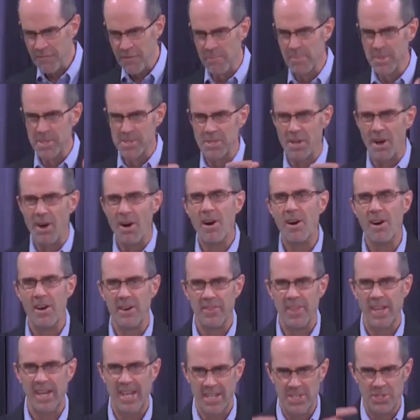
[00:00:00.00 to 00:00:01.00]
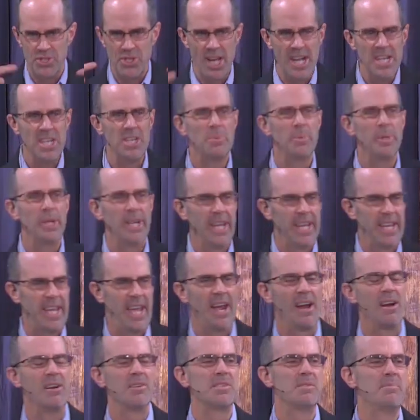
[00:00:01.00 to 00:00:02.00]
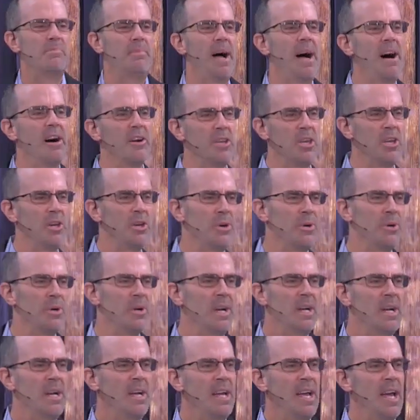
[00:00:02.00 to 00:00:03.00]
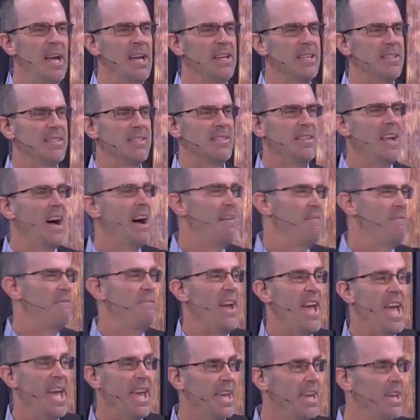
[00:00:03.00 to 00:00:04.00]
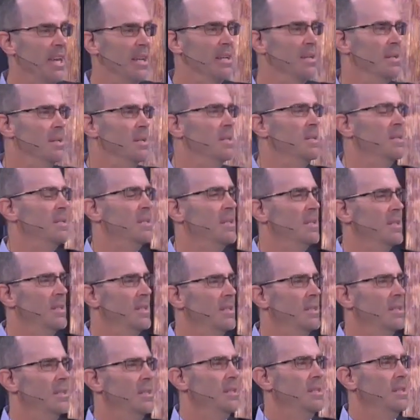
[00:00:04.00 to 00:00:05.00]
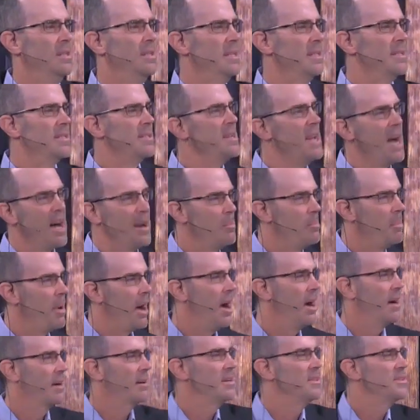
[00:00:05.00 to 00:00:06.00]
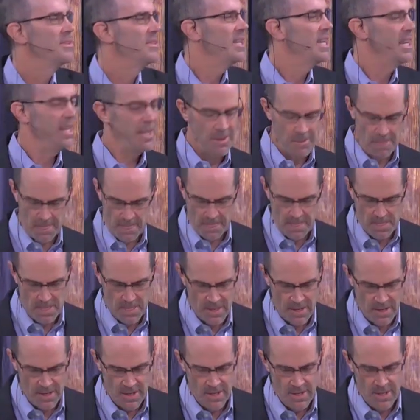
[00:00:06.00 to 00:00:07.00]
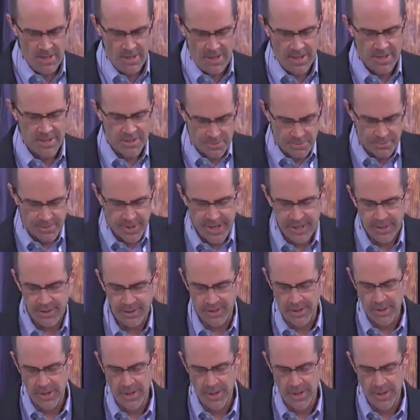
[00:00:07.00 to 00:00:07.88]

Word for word: his heart that he genuinely cares about you, and it's not fake. It's not hypocrisy, it's real.